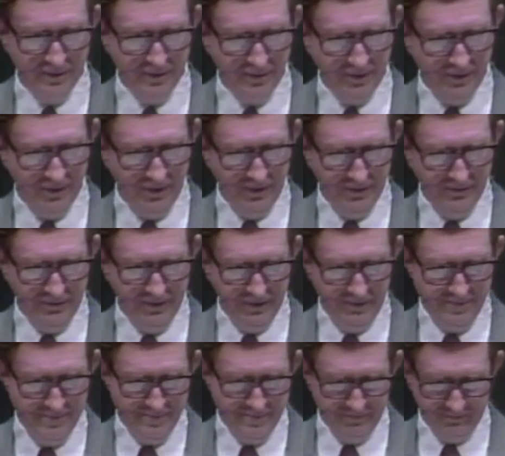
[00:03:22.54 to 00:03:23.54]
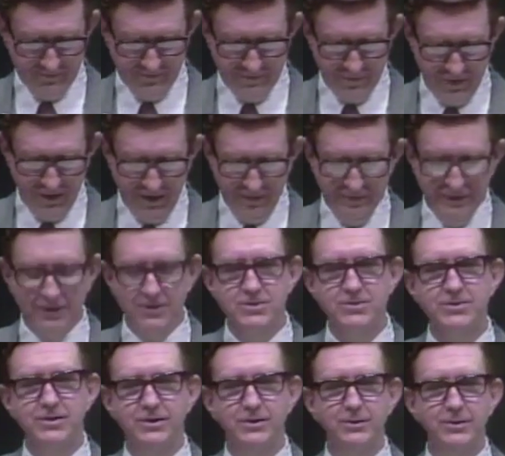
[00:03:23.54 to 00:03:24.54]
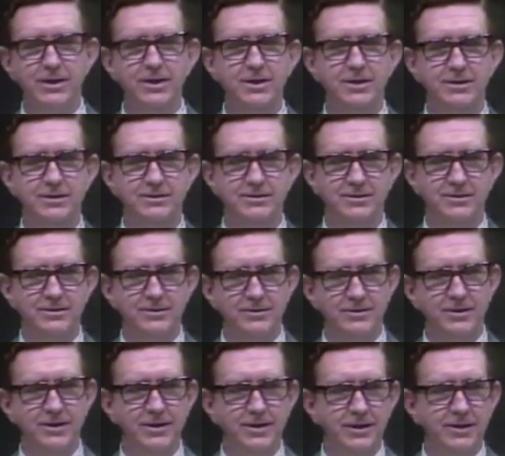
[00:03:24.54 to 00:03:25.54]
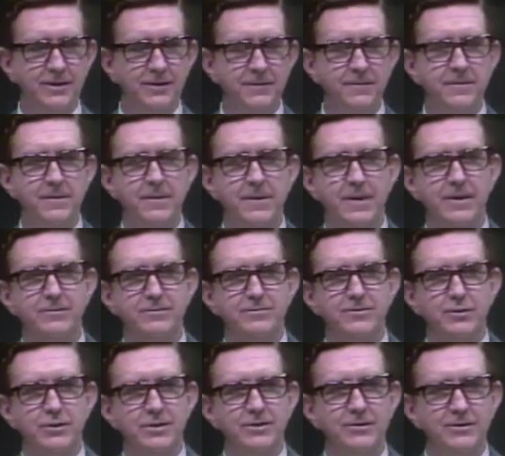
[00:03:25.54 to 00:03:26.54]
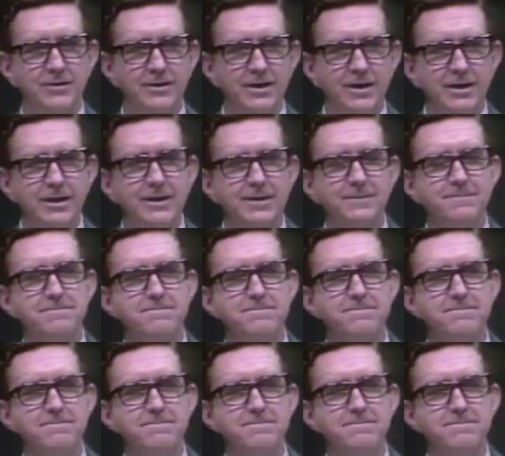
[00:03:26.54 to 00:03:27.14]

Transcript: all of them driving slowly and looking forlornly